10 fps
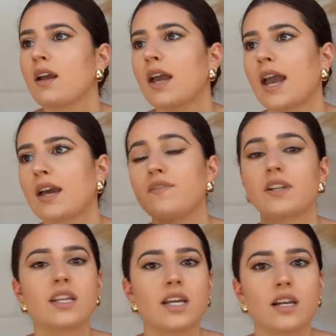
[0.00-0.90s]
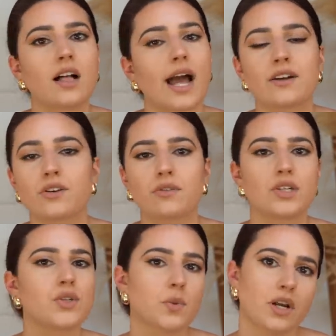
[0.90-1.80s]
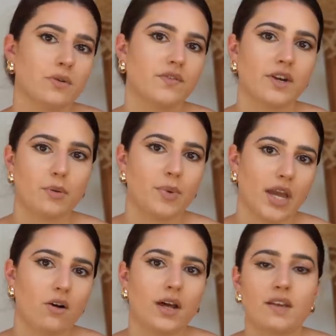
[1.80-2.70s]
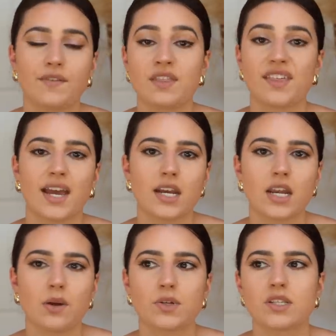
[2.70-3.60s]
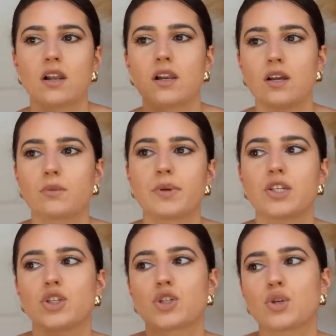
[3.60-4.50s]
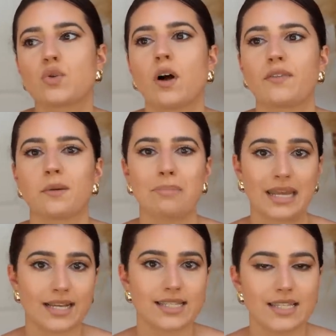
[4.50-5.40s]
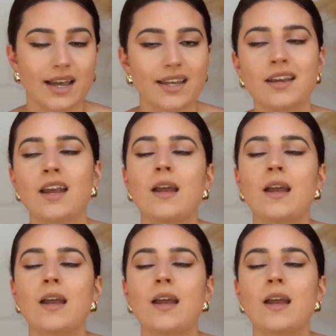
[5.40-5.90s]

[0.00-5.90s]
And vanilla, I could only use when I was very pale, and even then it was a little bit too on the pink side.